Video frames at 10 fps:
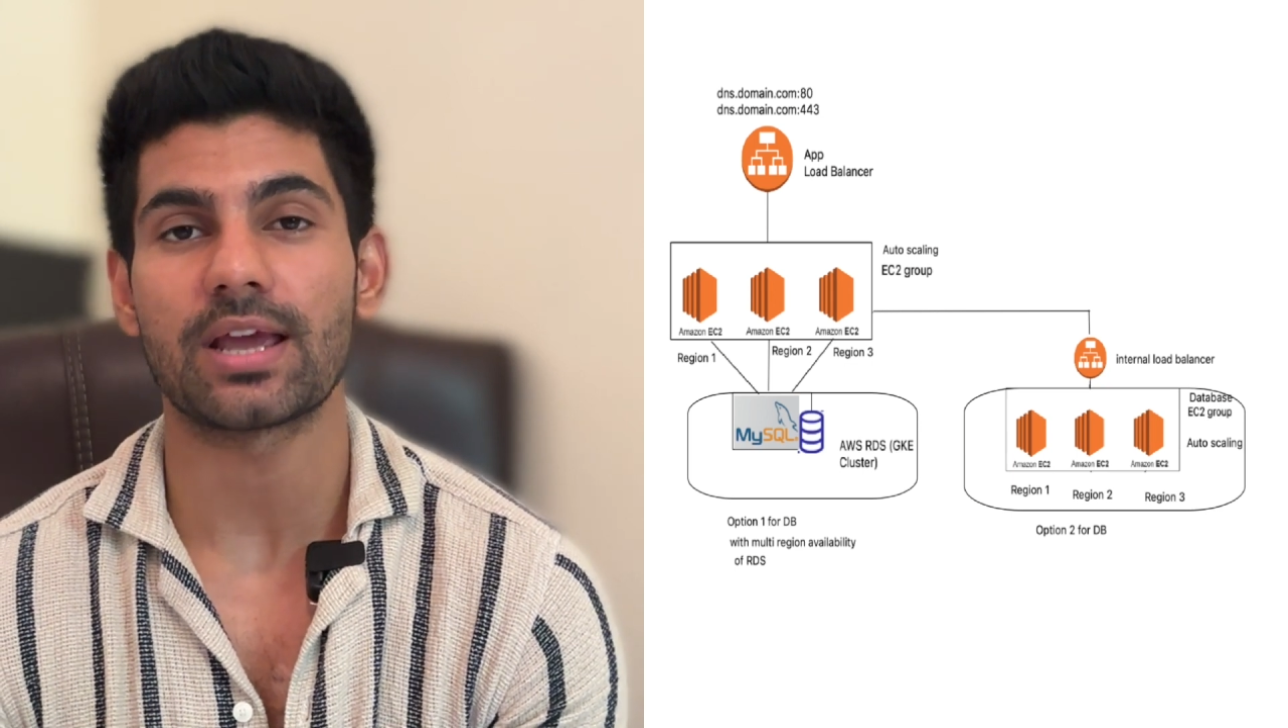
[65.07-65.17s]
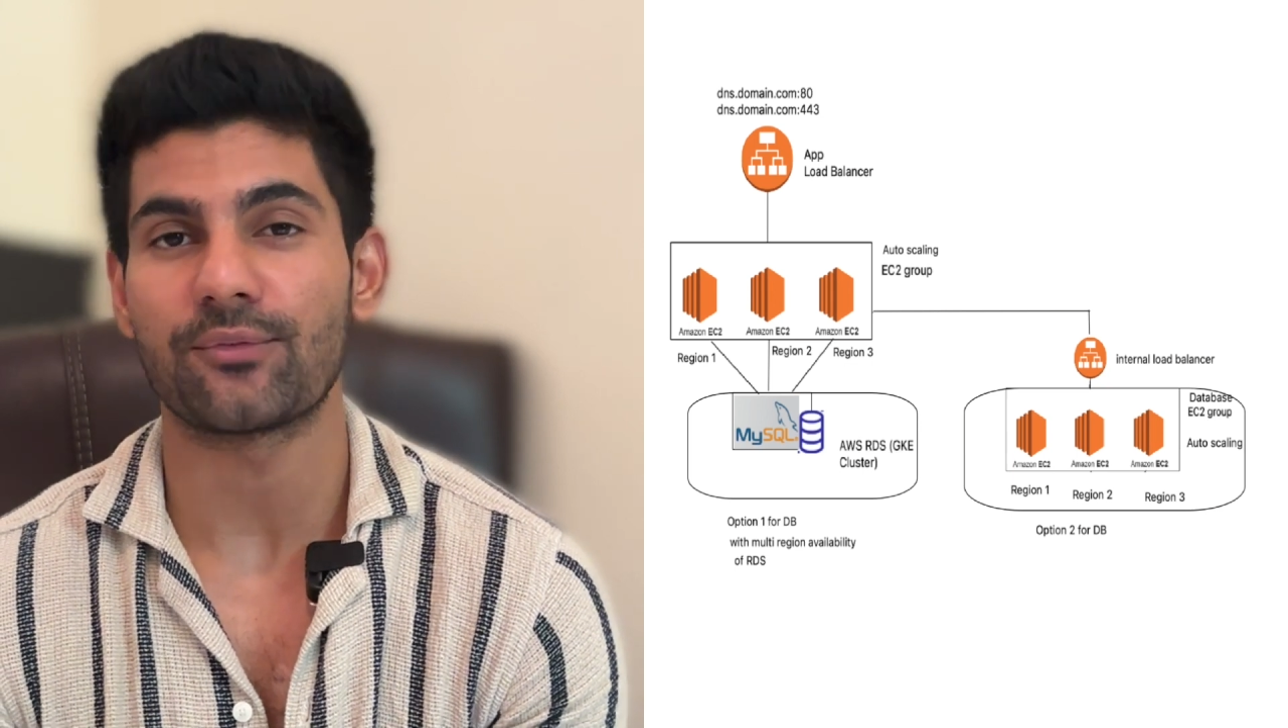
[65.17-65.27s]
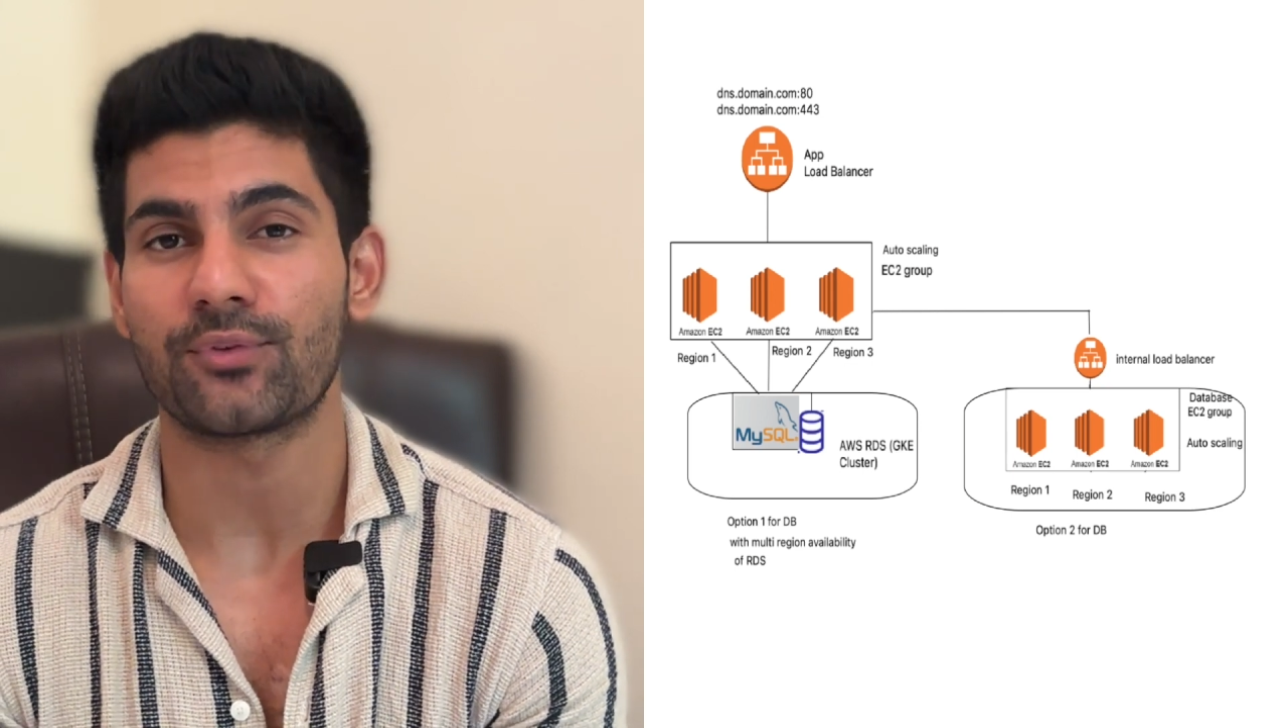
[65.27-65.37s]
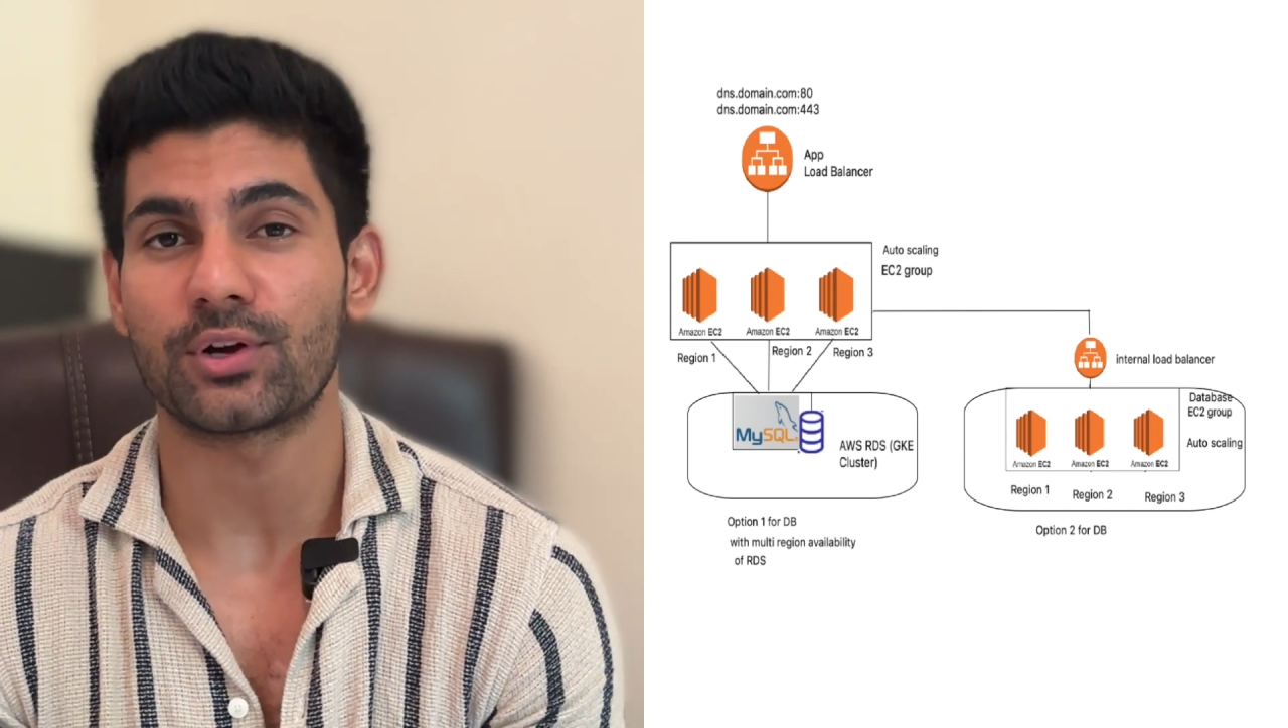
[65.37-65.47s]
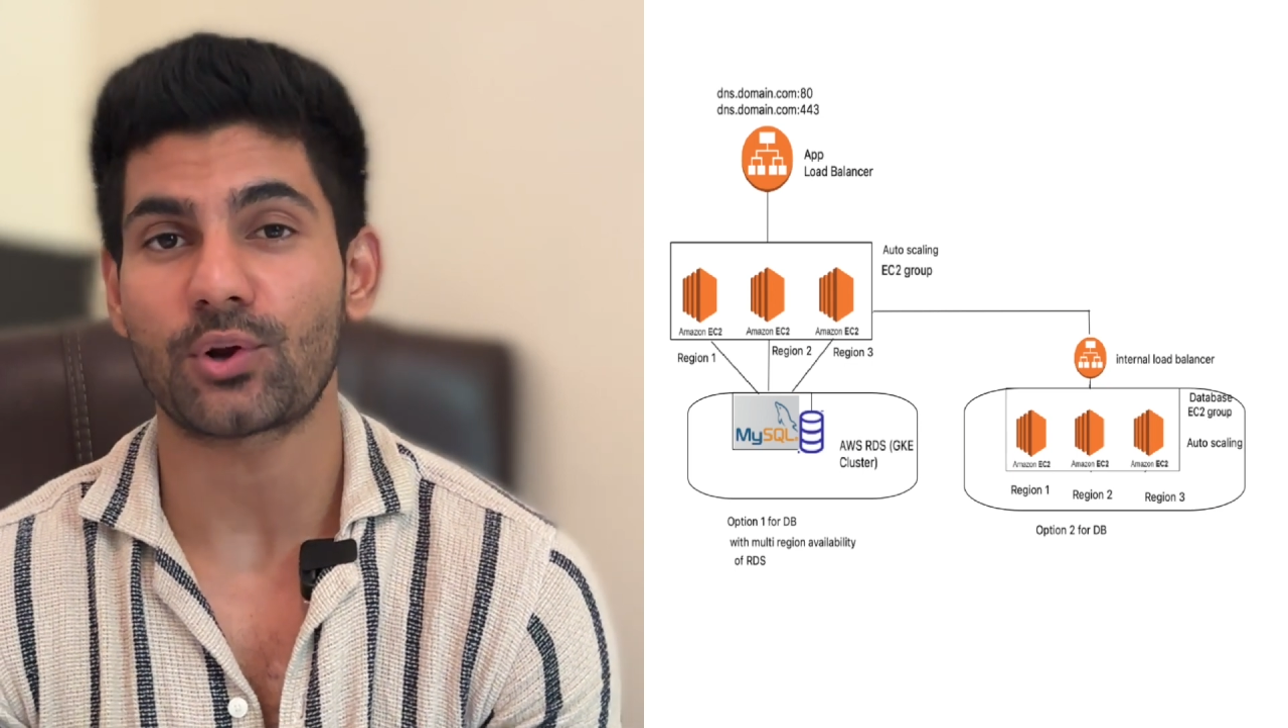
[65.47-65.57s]
If
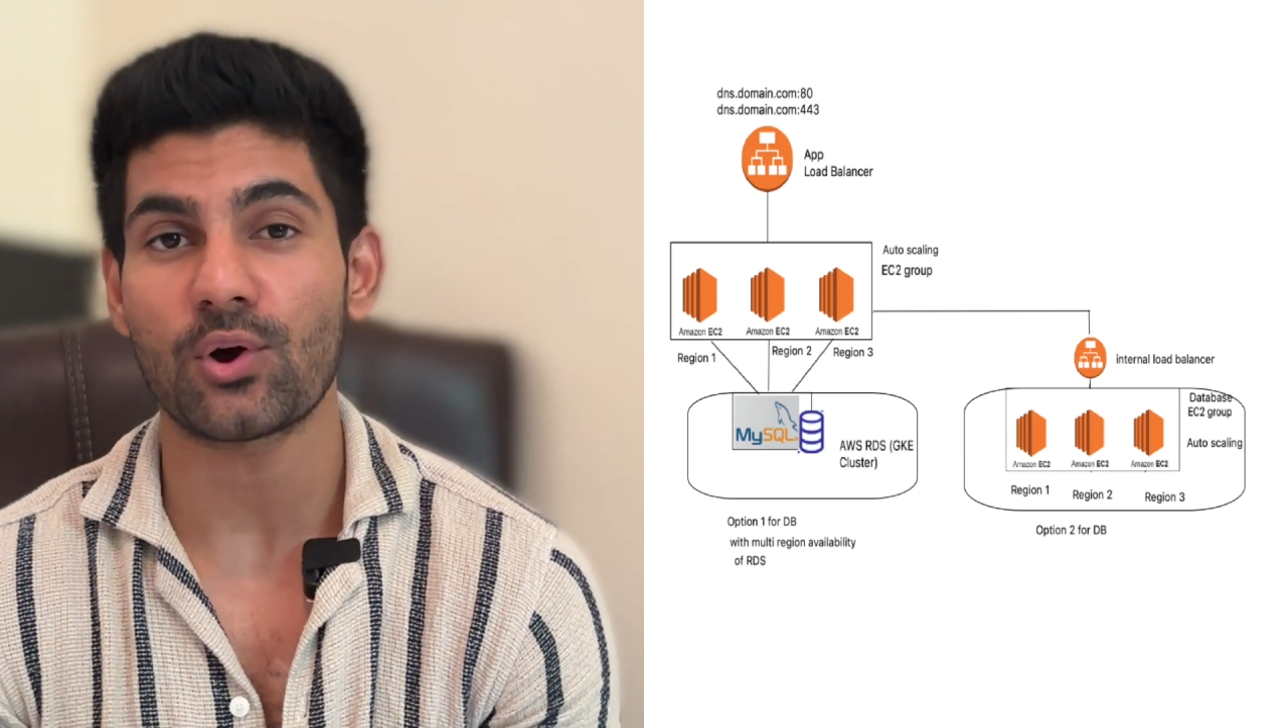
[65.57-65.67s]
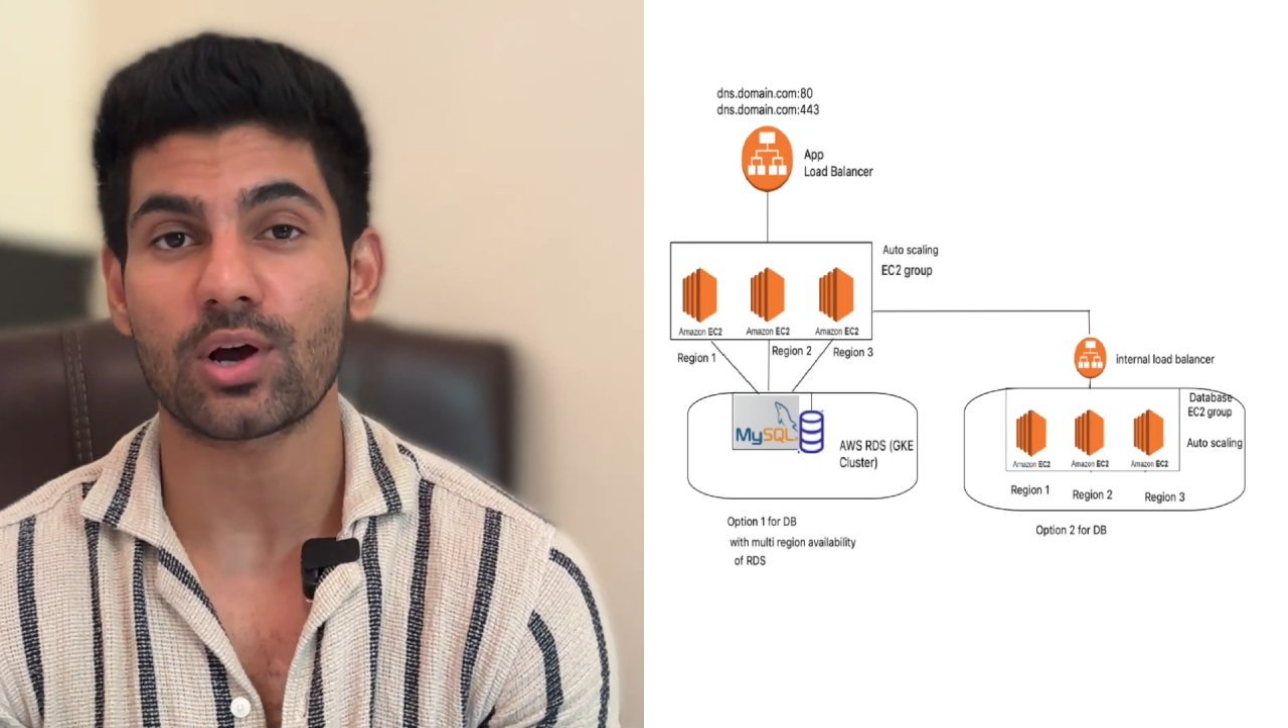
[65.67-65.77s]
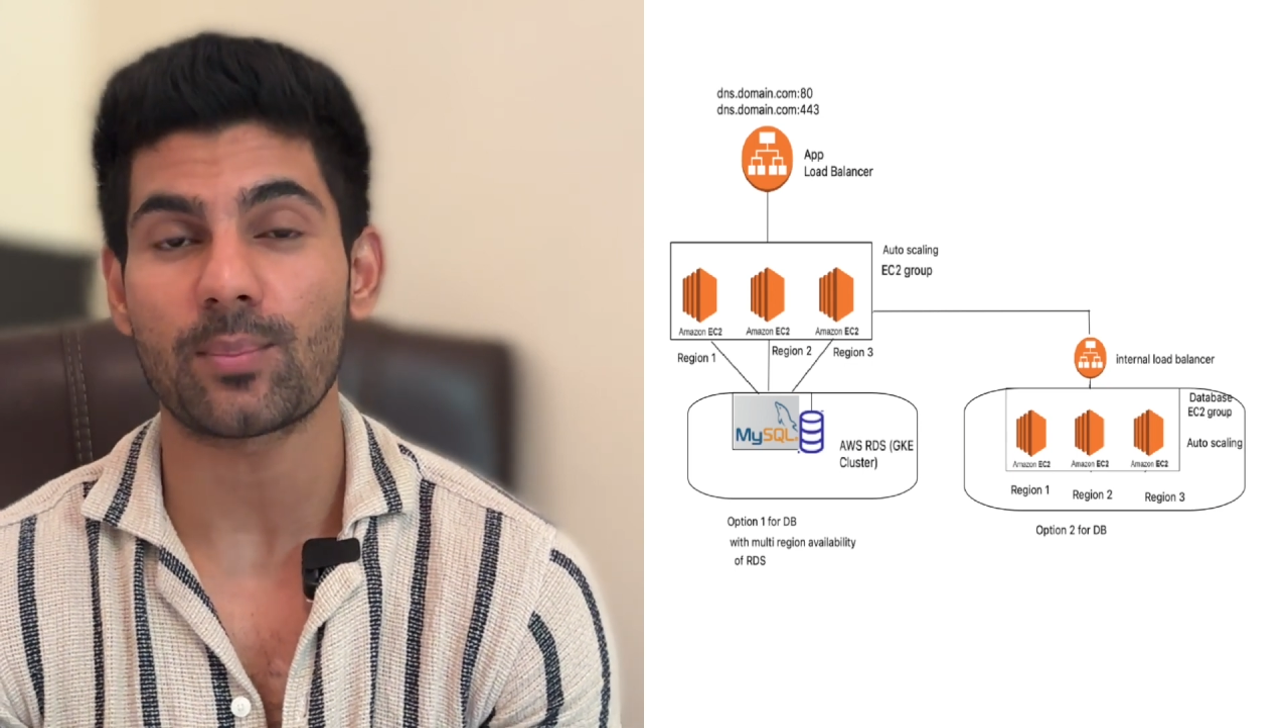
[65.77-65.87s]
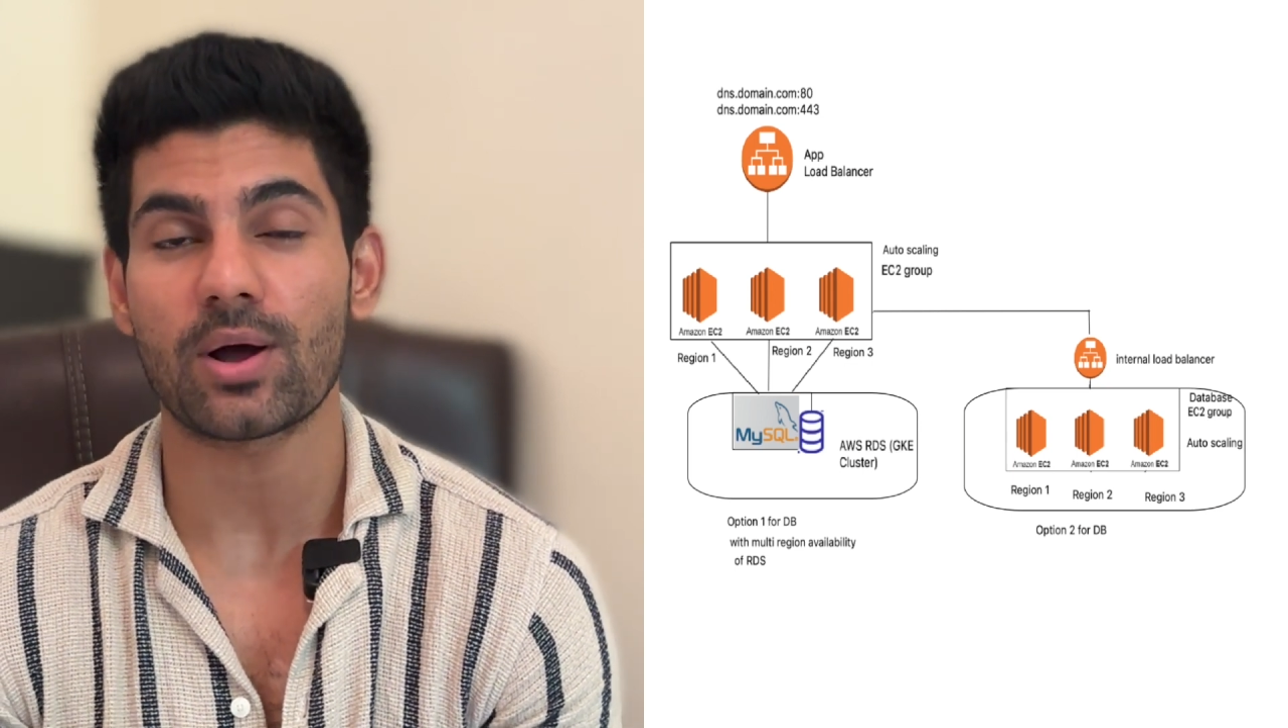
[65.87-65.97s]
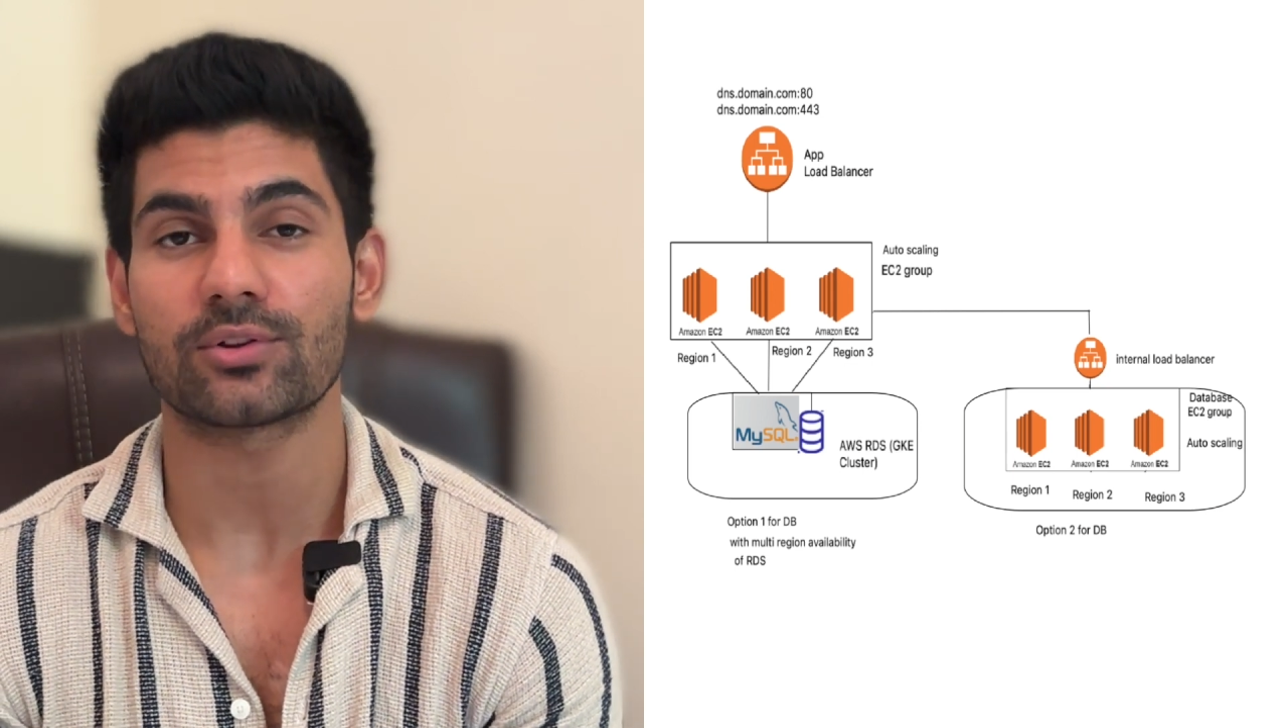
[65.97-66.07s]
we talk
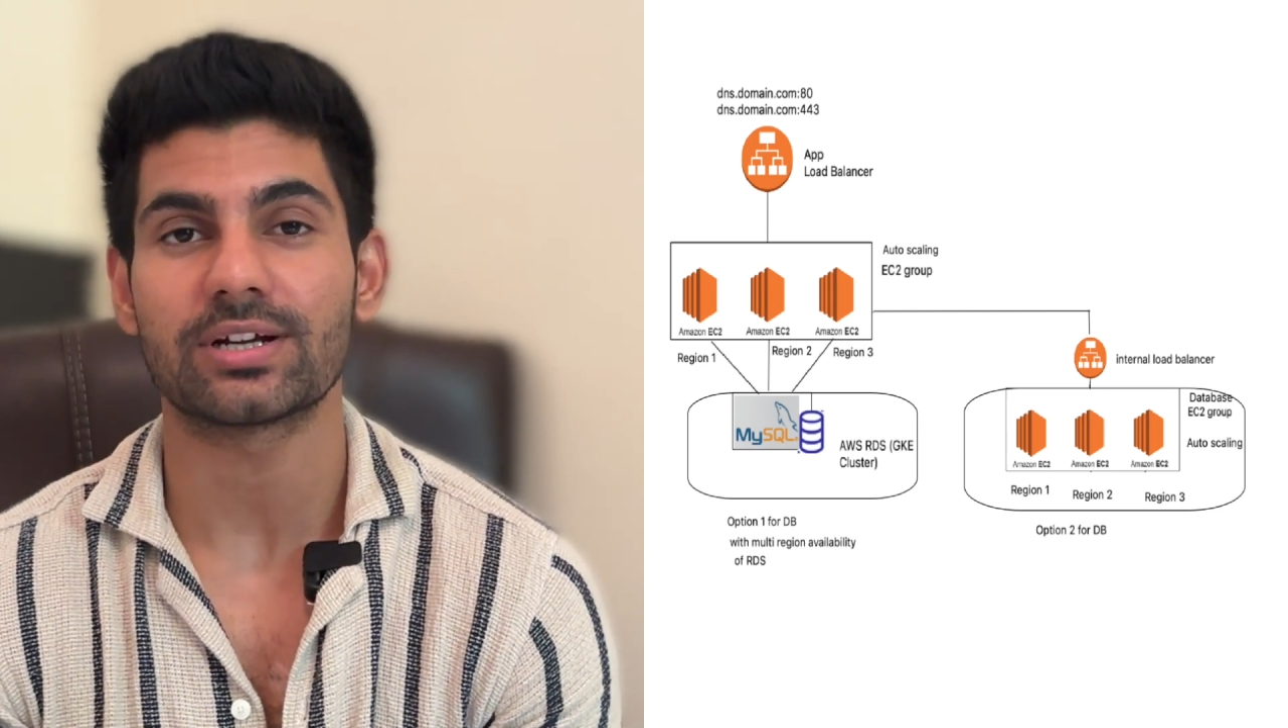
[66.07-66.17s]
about